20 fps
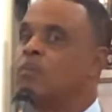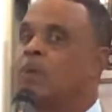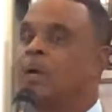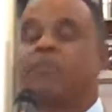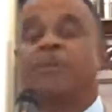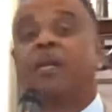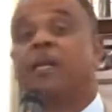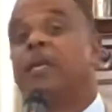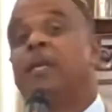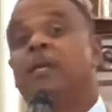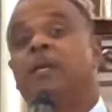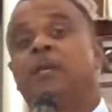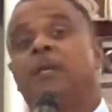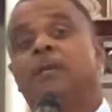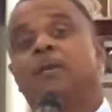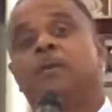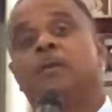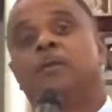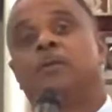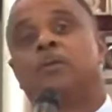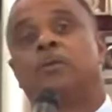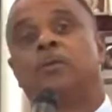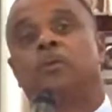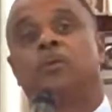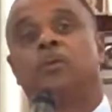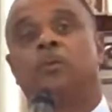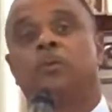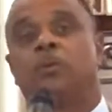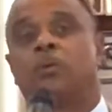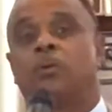I'm not here to
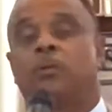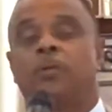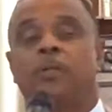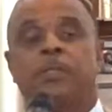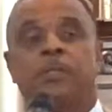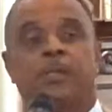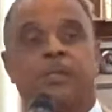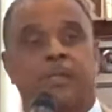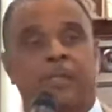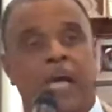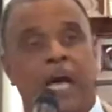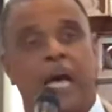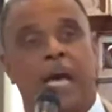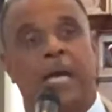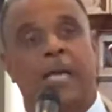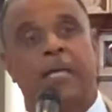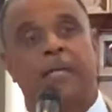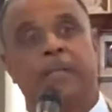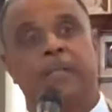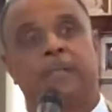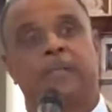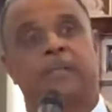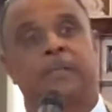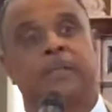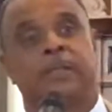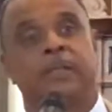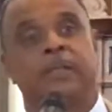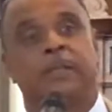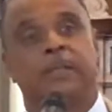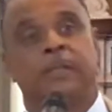
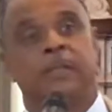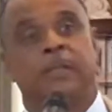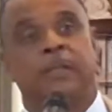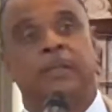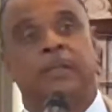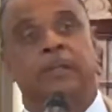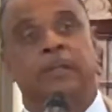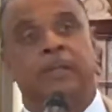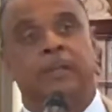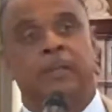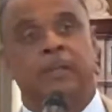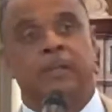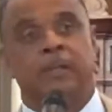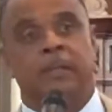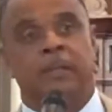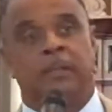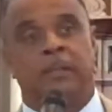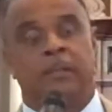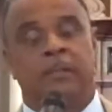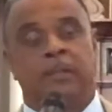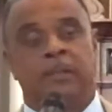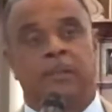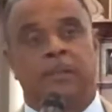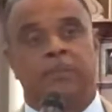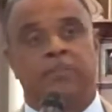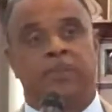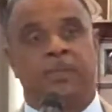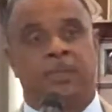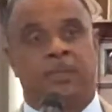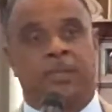criticize
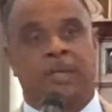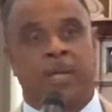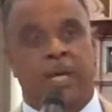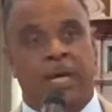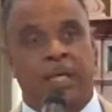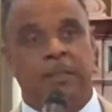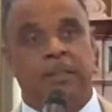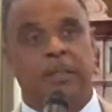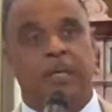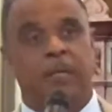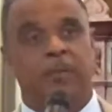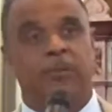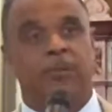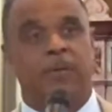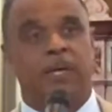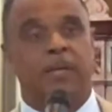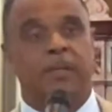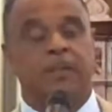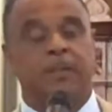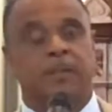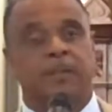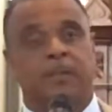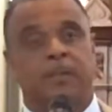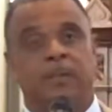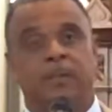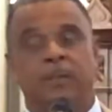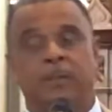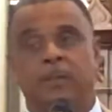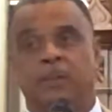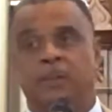Mr. Kanye
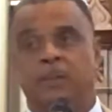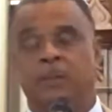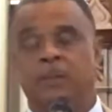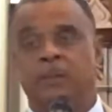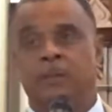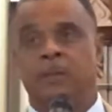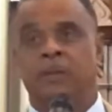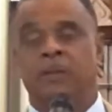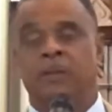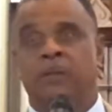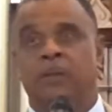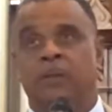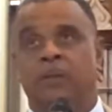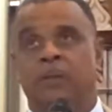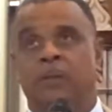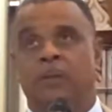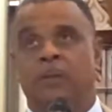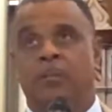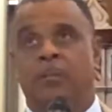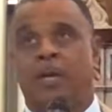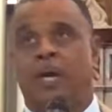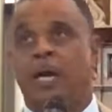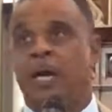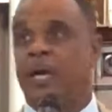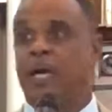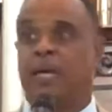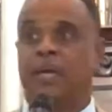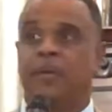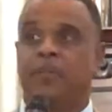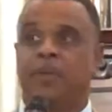West, but I
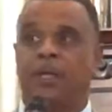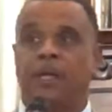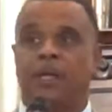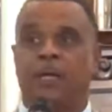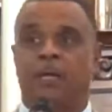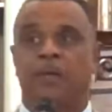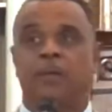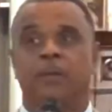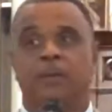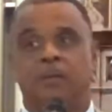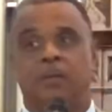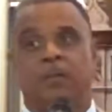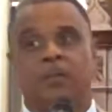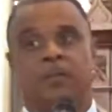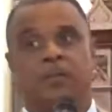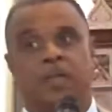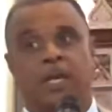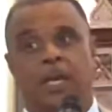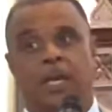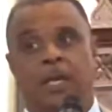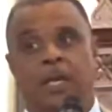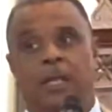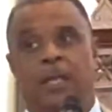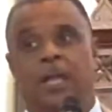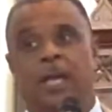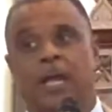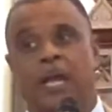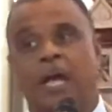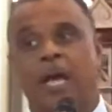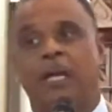am here to say
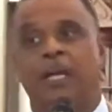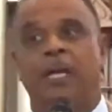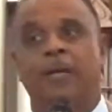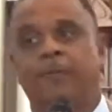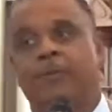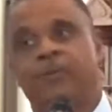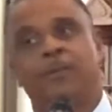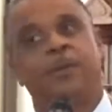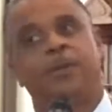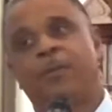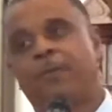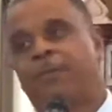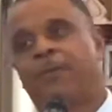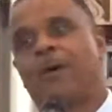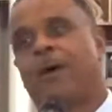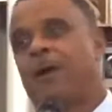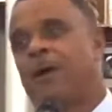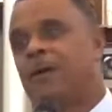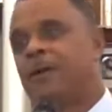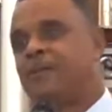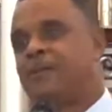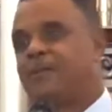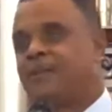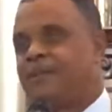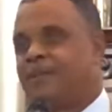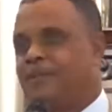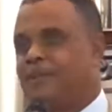that I never would have thought